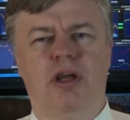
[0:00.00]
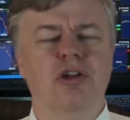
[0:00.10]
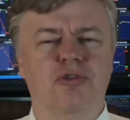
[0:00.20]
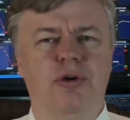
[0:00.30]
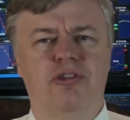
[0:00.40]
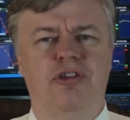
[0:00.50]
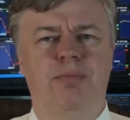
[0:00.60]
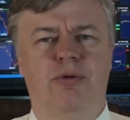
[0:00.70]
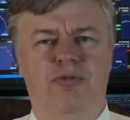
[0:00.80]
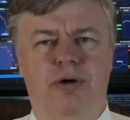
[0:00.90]
It's very
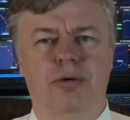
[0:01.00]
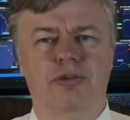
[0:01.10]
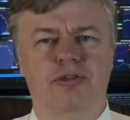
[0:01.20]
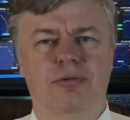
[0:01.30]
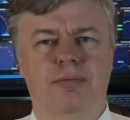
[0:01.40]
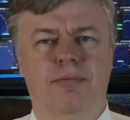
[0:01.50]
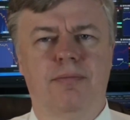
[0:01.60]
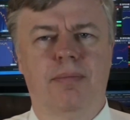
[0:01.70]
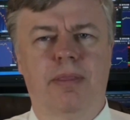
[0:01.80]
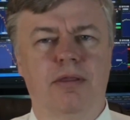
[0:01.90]
simple, folks.
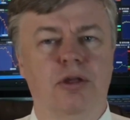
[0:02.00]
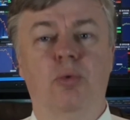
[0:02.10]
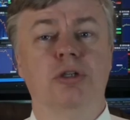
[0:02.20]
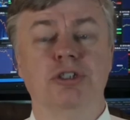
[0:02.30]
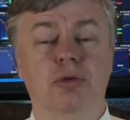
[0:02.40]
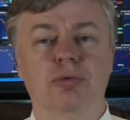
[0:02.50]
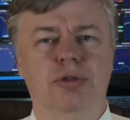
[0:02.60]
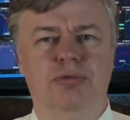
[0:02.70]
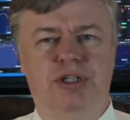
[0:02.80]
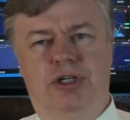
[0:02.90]
There was no
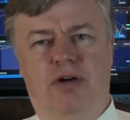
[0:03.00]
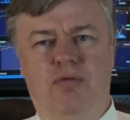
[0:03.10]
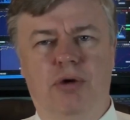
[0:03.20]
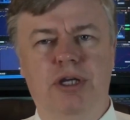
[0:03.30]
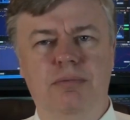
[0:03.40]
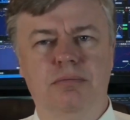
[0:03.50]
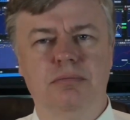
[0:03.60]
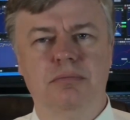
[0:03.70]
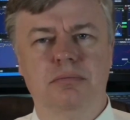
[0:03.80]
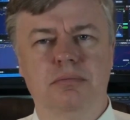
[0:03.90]
real recovery.
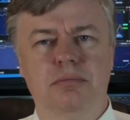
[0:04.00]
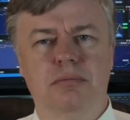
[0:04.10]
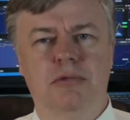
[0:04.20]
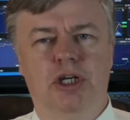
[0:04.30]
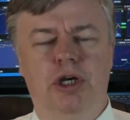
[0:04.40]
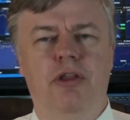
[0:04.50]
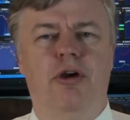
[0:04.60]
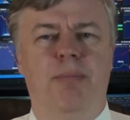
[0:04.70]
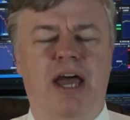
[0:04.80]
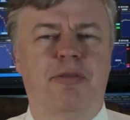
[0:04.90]

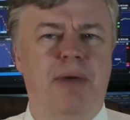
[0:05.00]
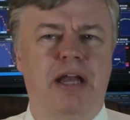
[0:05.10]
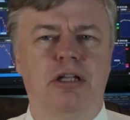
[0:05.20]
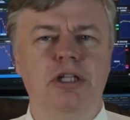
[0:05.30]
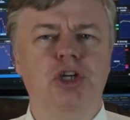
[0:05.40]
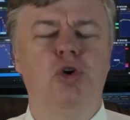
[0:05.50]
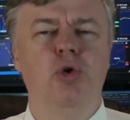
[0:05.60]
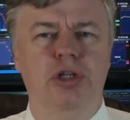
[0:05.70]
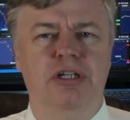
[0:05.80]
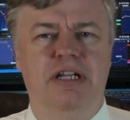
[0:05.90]
There mathematically
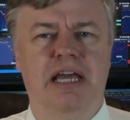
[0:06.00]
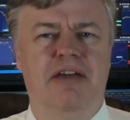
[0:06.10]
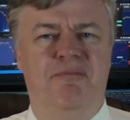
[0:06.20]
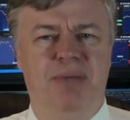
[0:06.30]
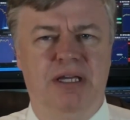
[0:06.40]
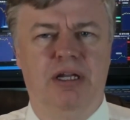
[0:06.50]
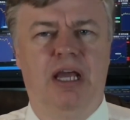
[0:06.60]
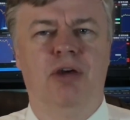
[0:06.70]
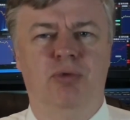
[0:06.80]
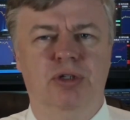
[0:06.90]
couldn't have been
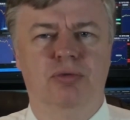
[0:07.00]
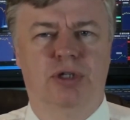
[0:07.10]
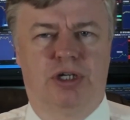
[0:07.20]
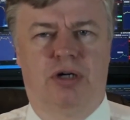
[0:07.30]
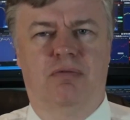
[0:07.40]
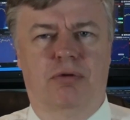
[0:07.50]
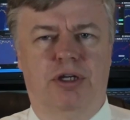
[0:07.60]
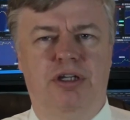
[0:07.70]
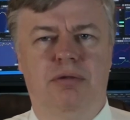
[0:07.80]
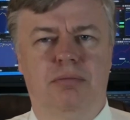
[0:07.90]
a real
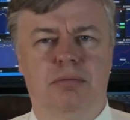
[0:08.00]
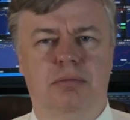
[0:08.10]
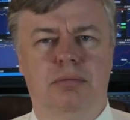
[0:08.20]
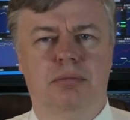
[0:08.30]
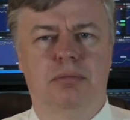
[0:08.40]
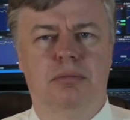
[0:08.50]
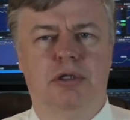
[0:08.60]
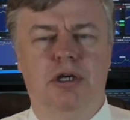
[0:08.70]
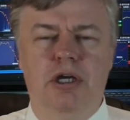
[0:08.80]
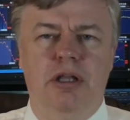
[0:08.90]
recovery.
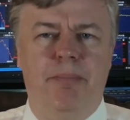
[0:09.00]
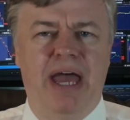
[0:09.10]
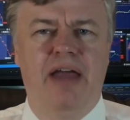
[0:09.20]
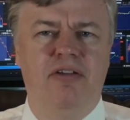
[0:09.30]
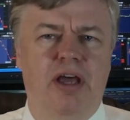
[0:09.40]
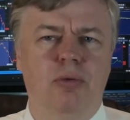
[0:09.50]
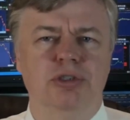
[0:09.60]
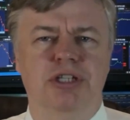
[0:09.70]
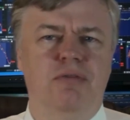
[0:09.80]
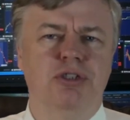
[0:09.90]
The bad debt
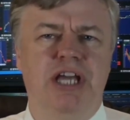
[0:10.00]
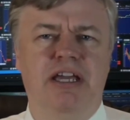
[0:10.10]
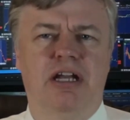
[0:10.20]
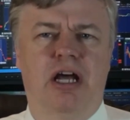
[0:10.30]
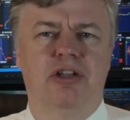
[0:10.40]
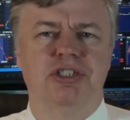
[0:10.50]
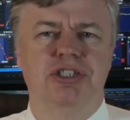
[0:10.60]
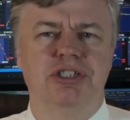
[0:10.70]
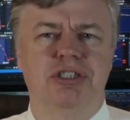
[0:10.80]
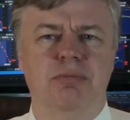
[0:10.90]
was never taken out of the
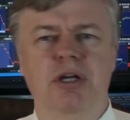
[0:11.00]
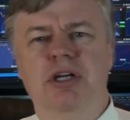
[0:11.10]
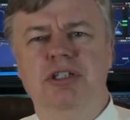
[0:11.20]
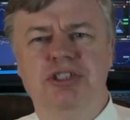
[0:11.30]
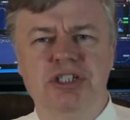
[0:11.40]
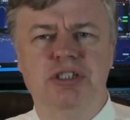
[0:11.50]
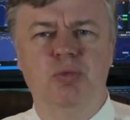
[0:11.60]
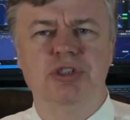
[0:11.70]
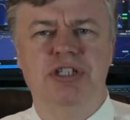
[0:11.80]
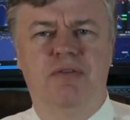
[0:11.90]
system. The
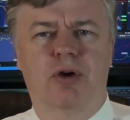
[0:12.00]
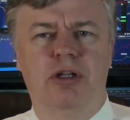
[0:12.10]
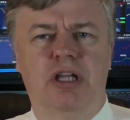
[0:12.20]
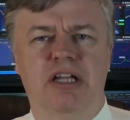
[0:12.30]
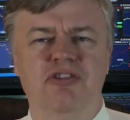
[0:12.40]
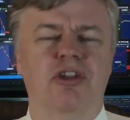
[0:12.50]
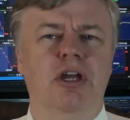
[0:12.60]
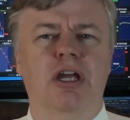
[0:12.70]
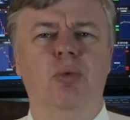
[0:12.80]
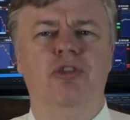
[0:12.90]
system was never cleansed.
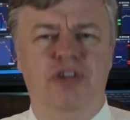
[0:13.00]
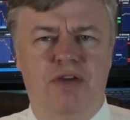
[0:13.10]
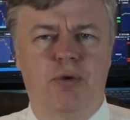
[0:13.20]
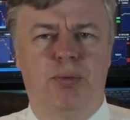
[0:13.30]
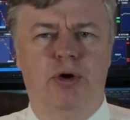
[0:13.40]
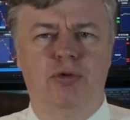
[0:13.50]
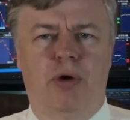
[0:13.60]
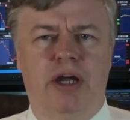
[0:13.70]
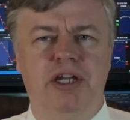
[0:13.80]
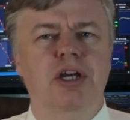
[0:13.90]
It was never put
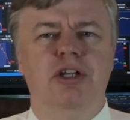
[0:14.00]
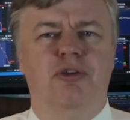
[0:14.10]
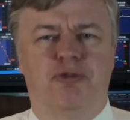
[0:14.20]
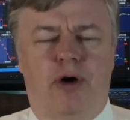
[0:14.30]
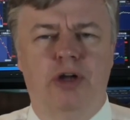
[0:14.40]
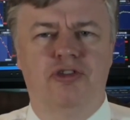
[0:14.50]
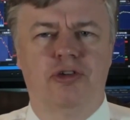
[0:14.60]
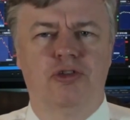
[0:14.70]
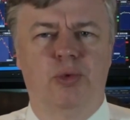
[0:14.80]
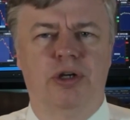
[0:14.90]
right. The
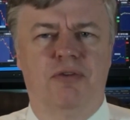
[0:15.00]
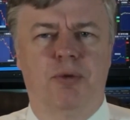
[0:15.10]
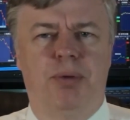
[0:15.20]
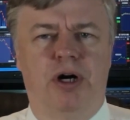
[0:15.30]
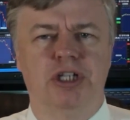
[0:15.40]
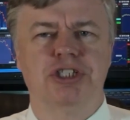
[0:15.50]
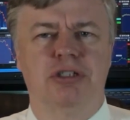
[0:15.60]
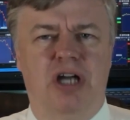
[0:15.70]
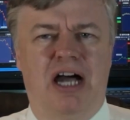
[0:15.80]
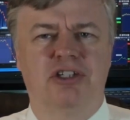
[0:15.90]
fraudsters were never
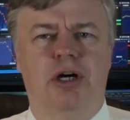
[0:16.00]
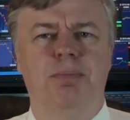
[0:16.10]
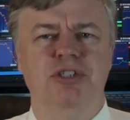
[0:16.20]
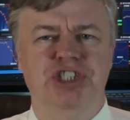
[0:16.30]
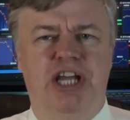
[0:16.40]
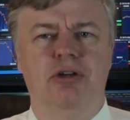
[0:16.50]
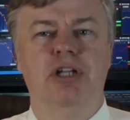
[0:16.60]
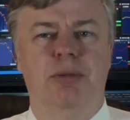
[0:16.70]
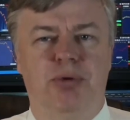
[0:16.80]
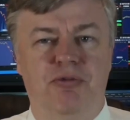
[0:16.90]
punished, locked up,
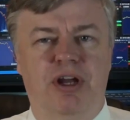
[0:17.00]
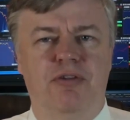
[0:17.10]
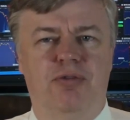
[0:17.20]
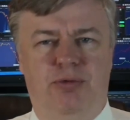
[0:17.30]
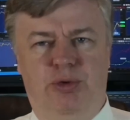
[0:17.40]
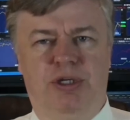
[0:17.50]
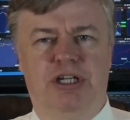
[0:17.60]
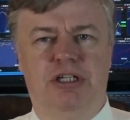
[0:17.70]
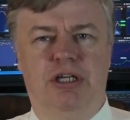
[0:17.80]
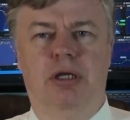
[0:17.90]
jailed, and prevented from doing
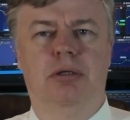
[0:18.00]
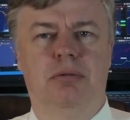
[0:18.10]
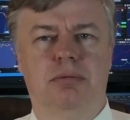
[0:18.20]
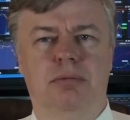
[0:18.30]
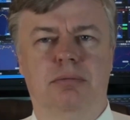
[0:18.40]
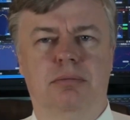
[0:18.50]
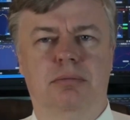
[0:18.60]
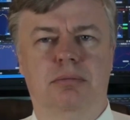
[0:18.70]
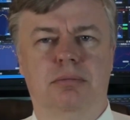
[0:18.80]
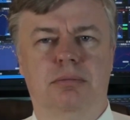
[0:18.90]
it again.
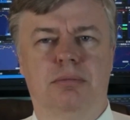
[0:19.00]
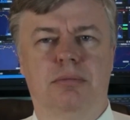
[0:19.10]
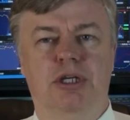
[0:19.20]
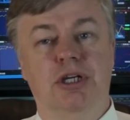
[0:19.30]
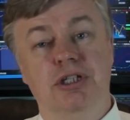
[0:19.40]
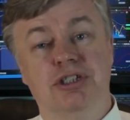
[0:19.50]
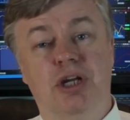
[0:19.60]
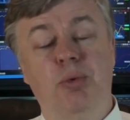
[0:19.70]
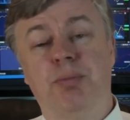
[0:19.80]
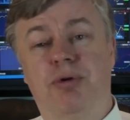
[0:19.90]

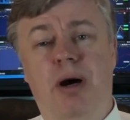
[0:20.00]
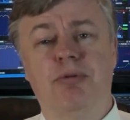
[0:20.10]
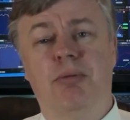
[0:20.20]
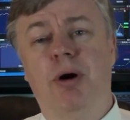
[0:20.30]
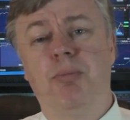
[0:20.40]
Instead, we propped them